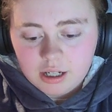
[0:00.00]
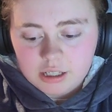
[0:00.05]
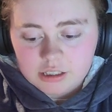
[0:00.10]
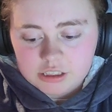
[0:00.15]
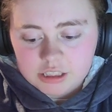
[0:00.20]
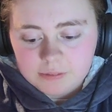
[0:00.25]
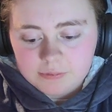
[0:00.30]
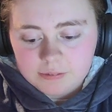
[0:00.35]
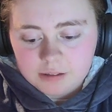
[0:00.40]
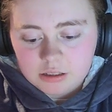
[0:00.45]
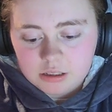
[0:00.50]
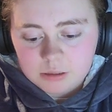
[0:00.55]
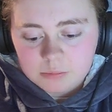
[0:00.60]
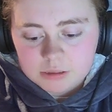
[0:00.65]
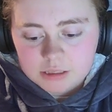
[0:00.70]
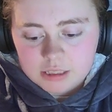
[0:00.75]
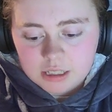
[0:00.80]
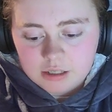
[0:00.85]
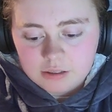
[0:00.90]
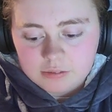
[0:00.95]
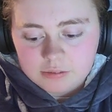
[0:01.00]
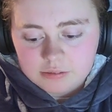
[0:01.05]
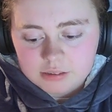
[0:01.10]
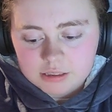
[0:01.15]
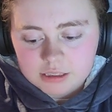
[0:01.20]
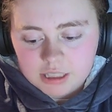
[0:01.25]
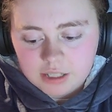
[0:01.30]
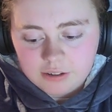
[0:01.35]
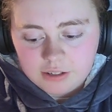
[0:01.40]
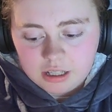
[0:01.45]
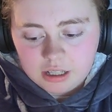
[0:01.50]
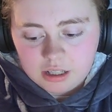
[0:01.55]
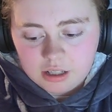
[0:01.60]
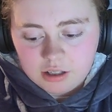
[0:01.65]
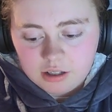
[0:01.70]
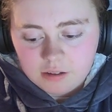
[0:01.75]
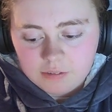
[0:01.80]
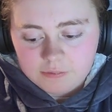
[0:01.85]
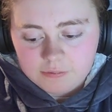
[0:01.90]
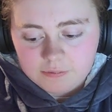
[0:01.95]
and Jay found himself set in
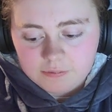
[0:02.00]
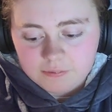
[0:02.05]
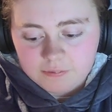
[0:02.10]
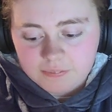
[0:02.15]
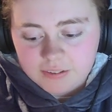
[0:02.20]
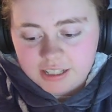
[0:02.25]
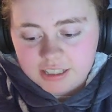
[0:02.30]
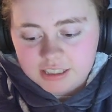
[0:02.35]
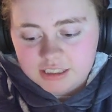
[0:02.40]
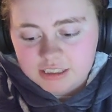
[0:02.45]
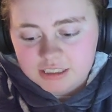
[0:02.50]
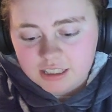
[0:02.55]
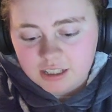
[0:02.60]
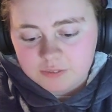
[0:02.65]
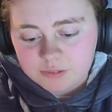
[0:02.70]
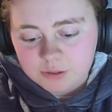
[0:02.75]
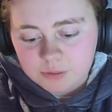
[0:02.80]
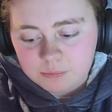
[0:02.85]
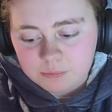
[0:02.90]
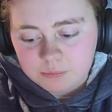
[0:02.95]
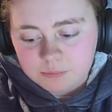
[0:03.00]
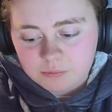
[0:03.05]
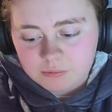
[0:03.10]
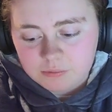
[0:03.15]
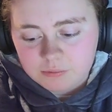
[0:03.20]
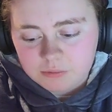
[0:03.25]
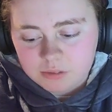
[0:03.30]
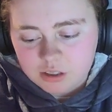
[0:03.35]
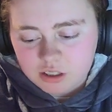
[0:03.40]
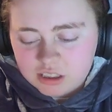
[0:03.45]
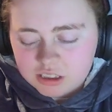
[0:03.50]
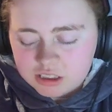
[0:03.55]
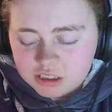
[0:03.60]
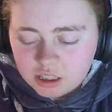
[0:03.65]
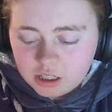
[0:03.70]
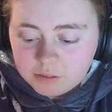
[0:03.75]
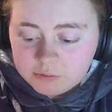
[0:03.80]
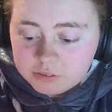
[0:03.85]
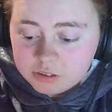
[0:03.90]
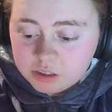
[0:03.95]
the face of a not
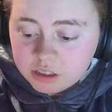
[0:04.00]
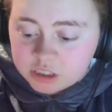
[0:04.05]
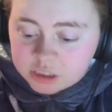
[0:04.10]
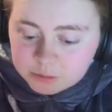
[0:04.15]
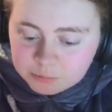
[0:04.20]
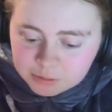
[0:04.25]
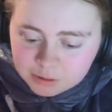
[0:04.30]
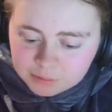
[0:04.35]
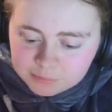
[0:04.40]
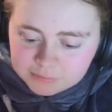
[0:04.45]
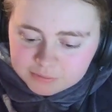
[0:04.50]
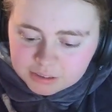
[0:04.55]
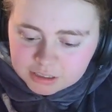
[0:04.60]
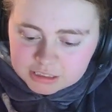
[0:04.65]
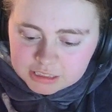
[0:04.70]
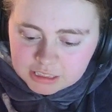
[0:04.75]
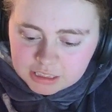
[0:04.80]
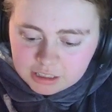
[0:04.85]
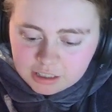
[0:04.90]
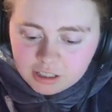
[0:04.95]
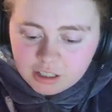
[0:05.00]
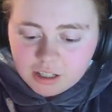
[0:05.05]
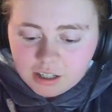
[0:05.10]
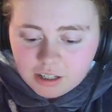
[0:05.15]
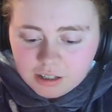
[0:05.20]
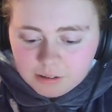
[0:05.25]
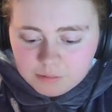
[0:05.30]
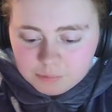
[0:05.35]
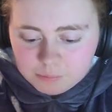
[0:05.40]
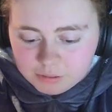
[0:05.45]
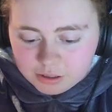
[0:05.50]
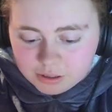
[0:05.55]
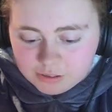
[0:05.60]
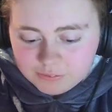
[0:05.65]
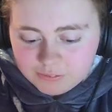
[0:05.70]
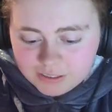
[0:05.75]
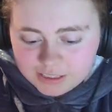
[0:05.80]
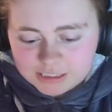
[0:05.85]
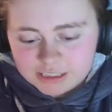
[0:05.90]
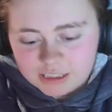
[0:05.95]
of not a bloodthirsty
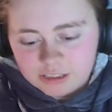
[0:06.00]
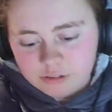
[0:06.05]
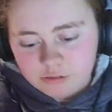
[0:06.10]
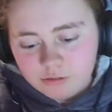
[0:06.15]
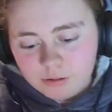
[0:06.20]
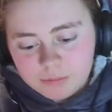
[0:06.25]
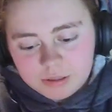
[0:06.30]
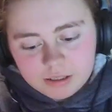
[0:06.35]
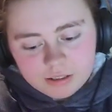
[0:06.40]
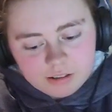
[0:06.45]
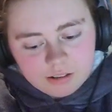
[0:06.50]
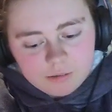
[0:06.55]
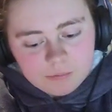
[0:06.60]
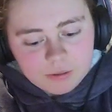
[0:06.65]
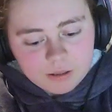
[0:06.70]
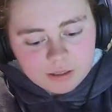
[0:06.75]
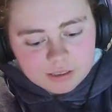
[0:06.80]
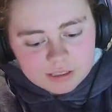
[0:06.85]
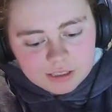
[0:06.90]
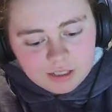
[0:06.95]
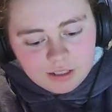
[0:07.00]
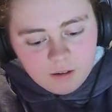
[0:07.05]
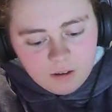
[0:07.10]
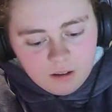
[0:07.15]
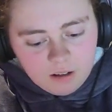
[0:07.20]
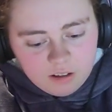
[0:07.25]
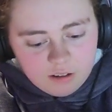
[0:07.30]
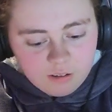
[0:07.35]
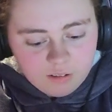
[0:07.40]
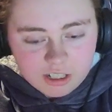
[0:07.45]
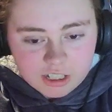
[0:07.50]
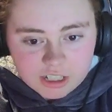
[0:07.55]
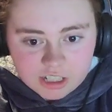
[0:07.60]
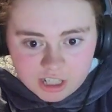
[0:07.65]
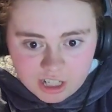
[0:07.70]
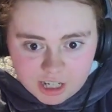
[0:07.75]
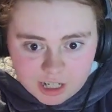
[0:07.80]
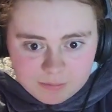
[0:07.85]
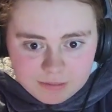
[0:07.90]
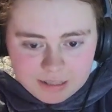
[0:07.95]
bloodthirsty criminal, but
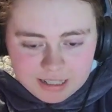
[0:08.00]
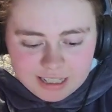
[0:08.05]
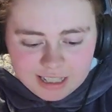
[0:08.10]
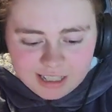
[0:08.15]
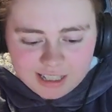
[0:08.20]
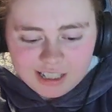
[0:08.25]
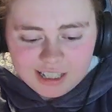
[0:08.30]
Unagami